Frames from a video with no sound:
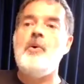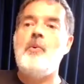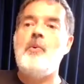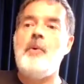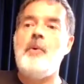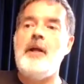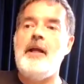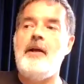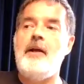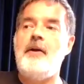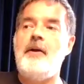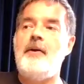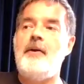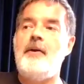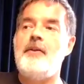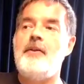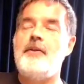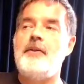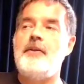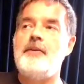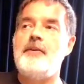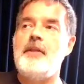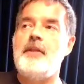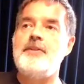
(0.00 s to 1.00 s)

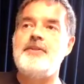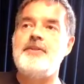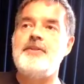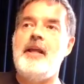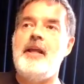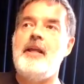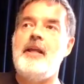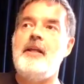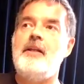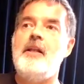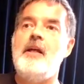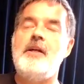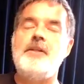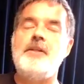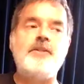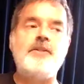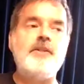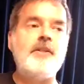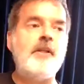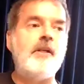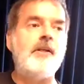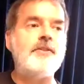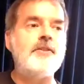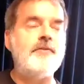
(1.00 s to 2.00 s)
where they say lots
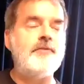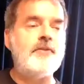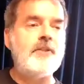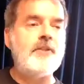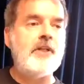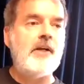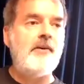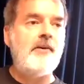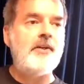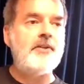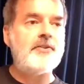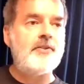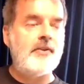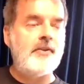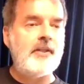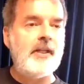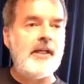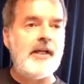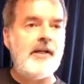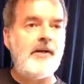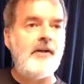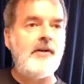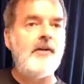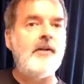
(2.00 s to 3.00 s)
and lots of charities are
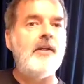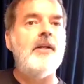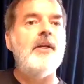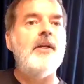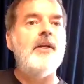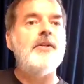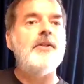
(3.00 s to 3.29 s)
there